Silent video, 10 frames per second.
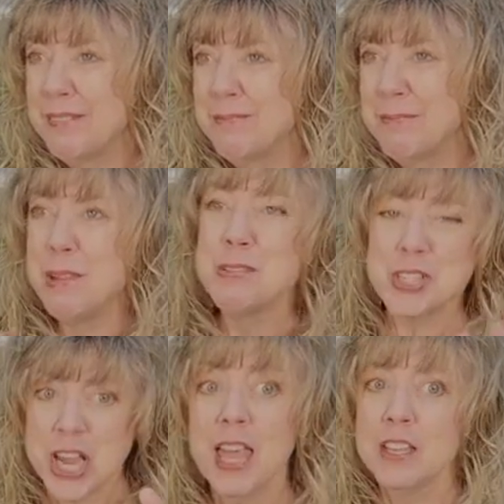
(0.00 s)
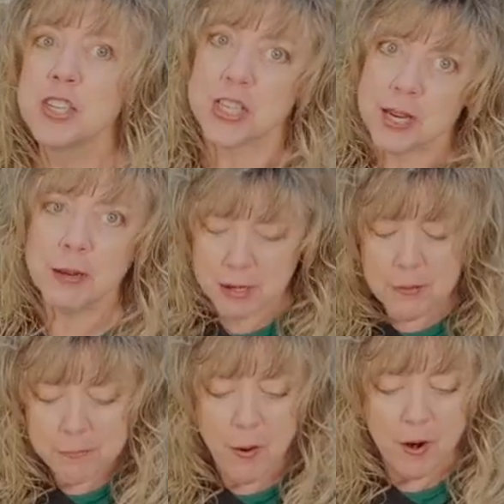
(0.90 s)
most challenging
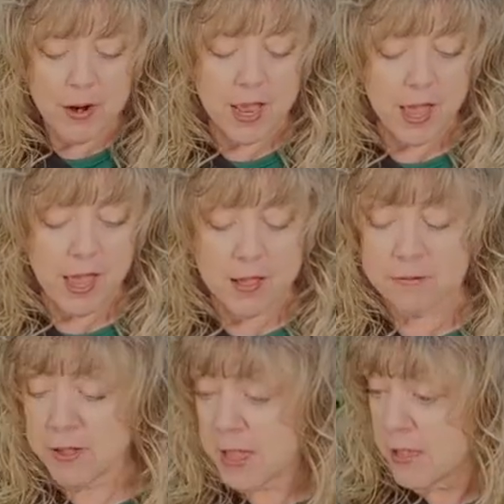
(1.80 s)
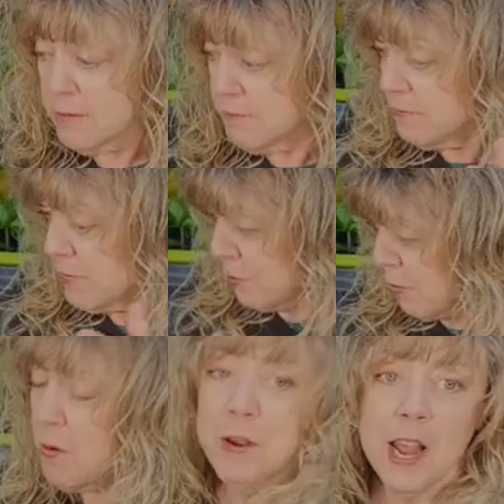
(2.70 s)
part of
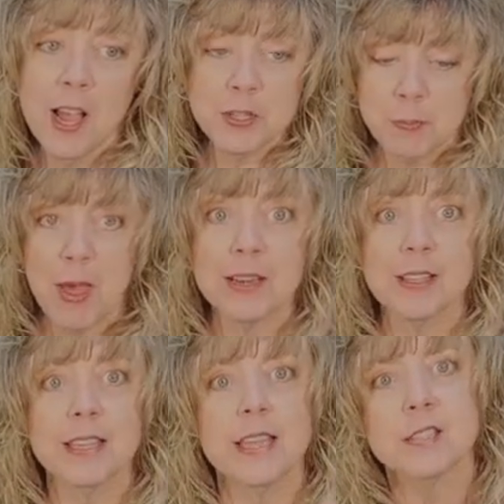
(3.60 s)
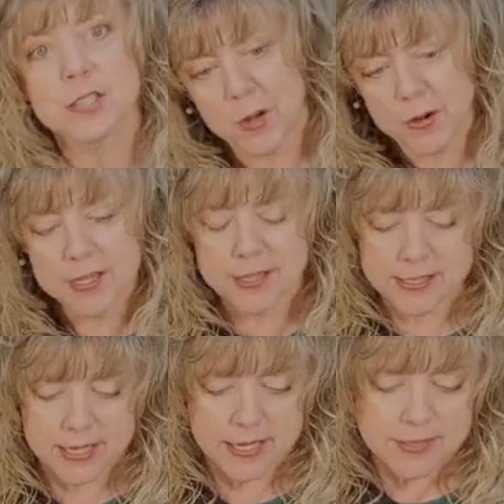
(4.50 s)
growing hydroponically is starting the
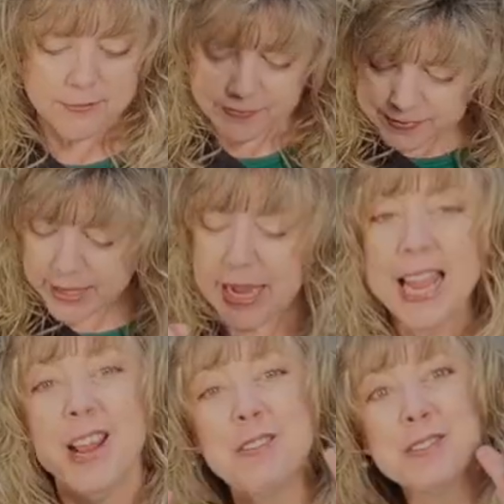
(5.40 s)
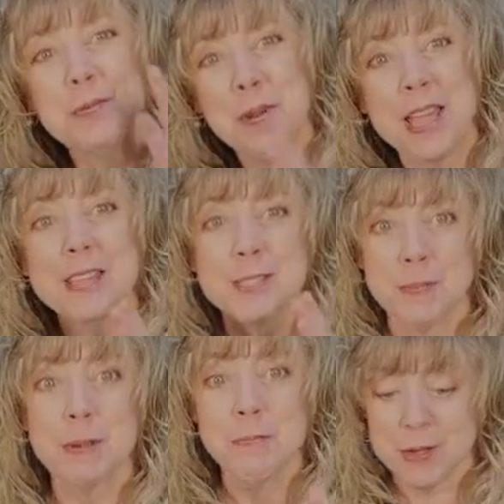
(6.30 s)
seeds. Here's a way that's
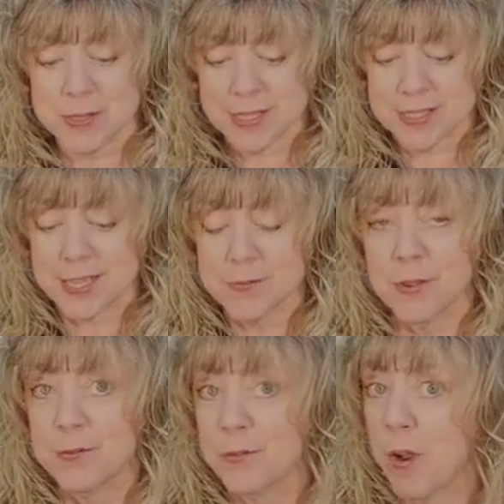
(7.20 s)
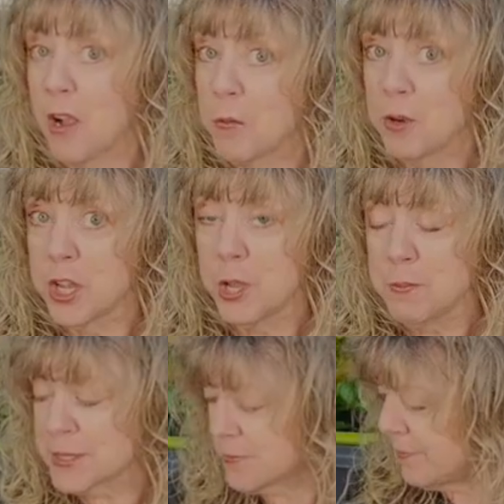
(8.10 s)
been most successful. Rockwool
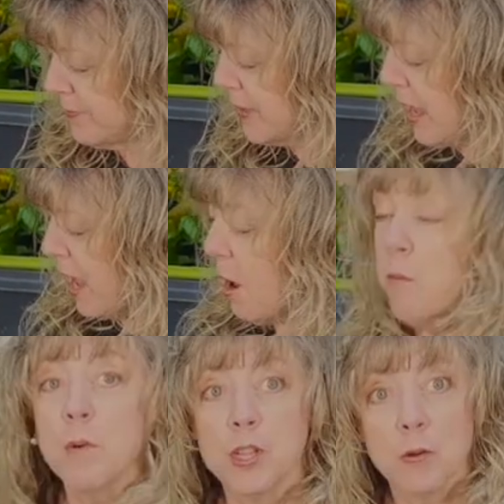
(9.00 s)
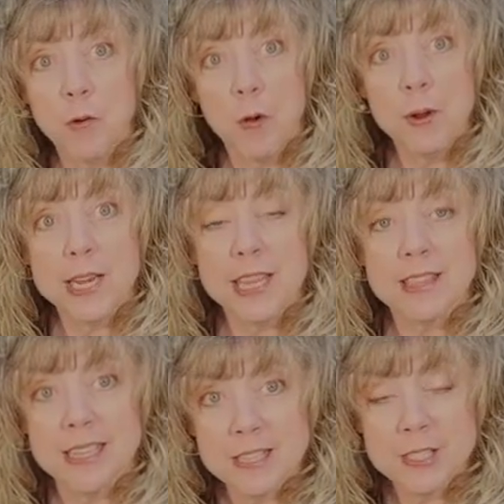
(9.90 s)
cubes. When you're growing in
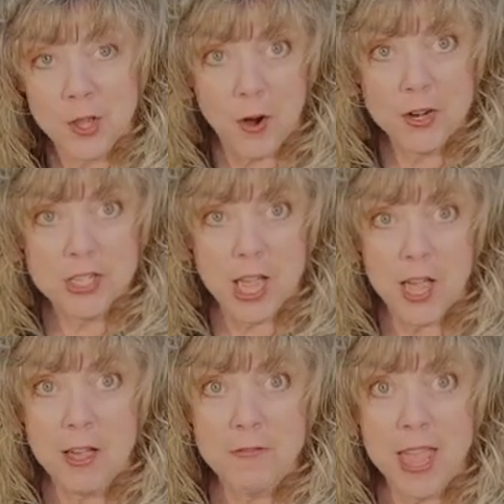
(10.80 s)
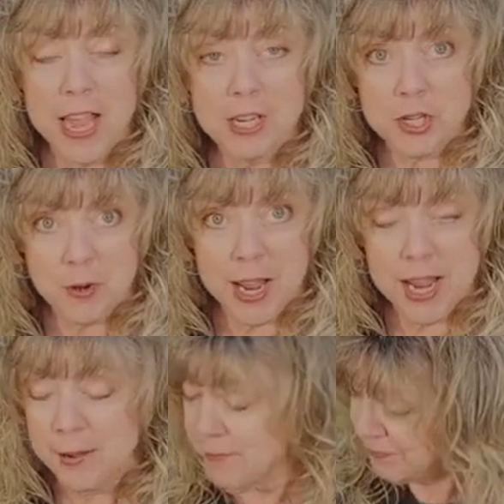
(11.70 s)
this large of a
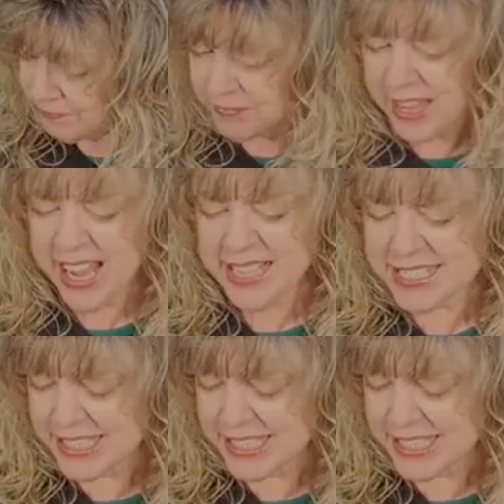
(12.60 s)
tray, it's a